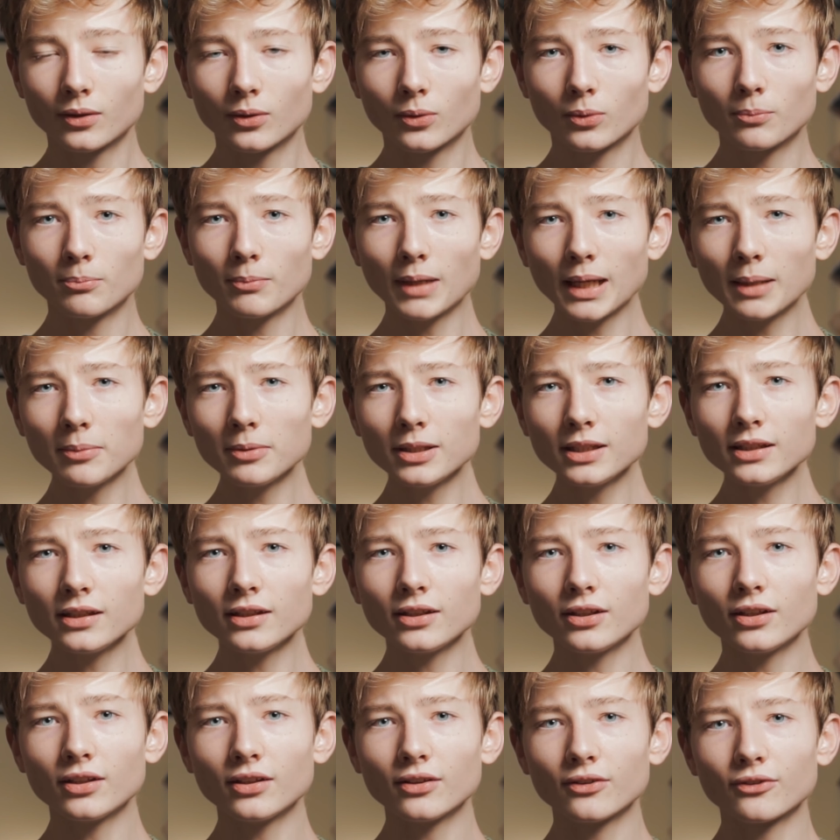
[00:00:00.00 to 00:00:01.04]
maybe
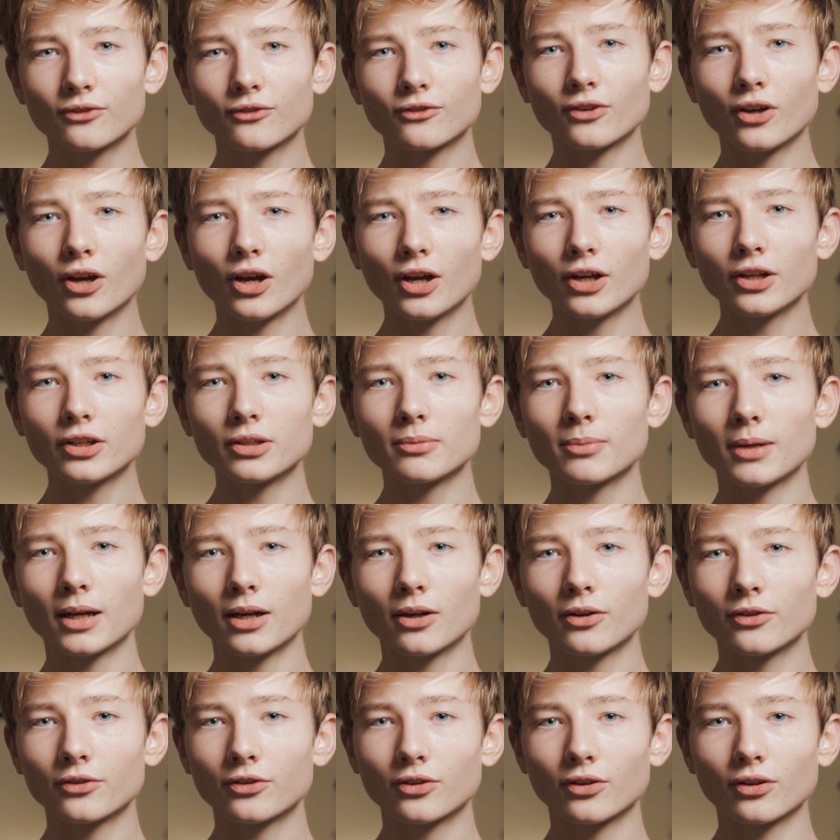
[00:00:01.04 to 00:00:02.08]
you've heard
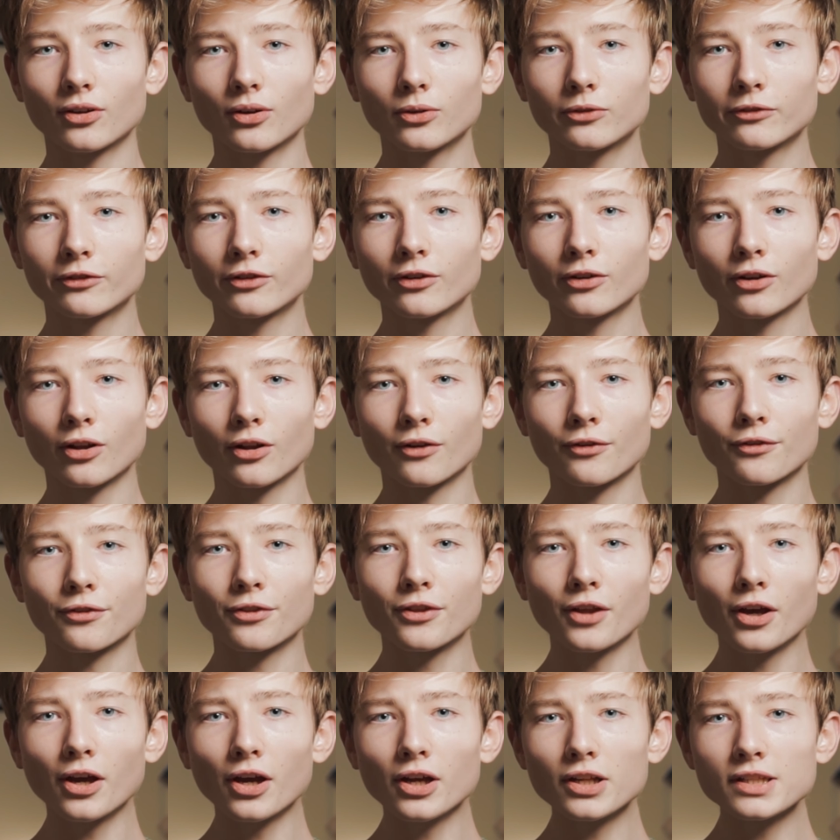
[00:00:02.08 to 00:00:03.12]
about rule of
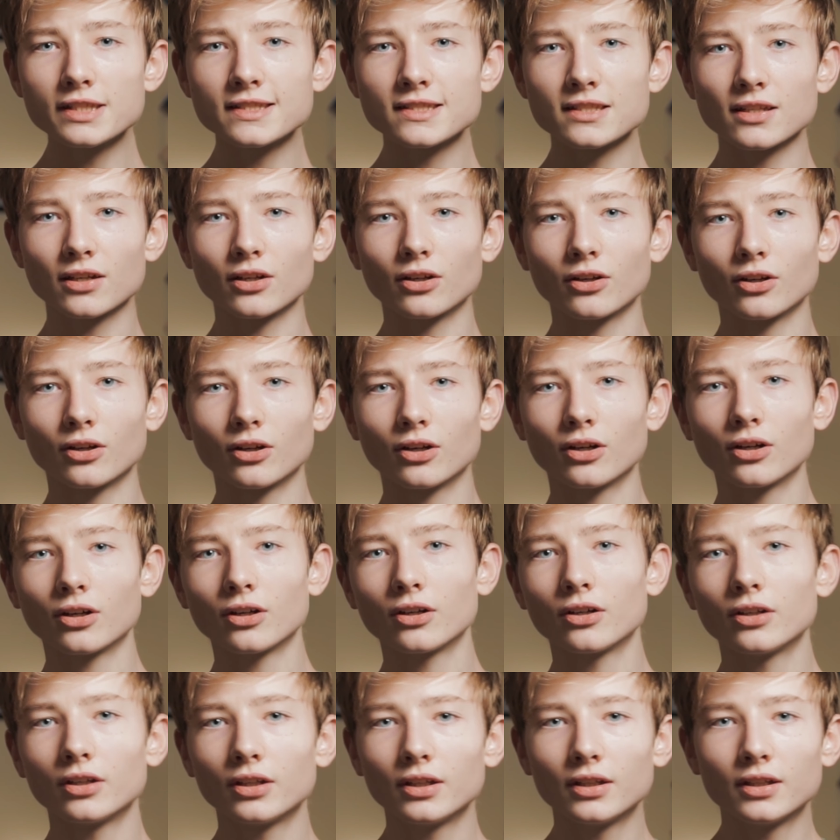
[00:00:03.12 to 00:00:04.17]
thirds
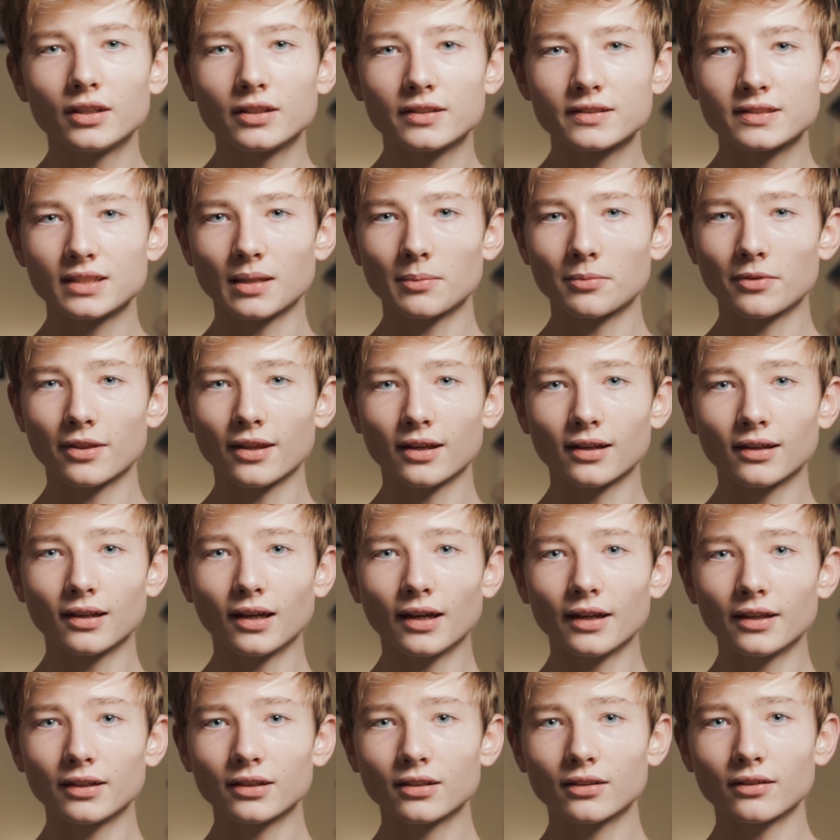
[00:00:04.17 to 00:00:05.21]
or something
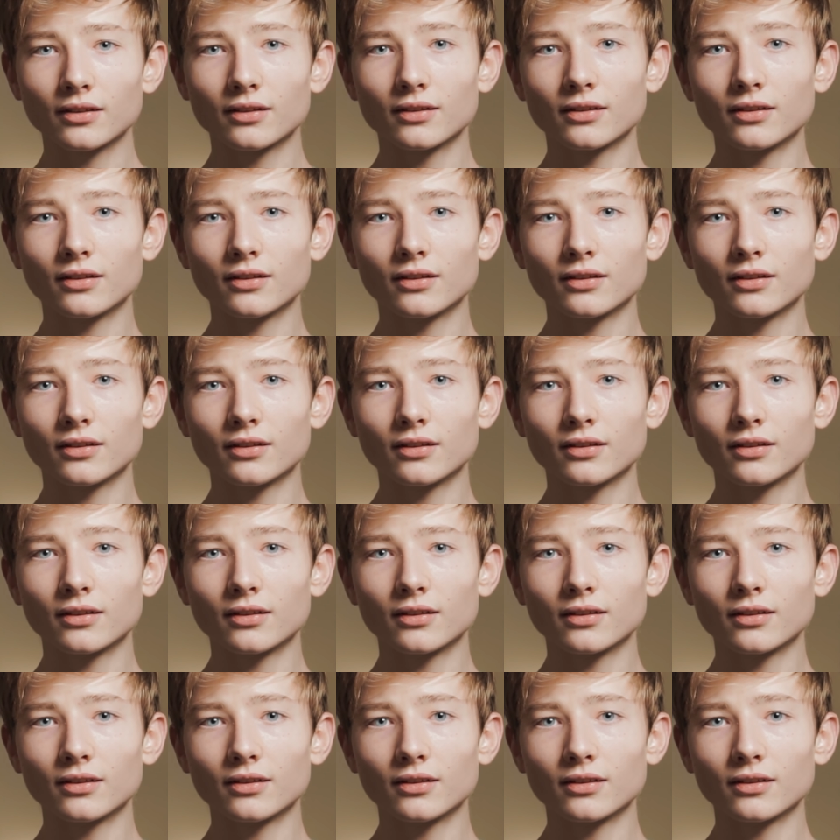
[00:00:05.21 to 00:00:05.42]
like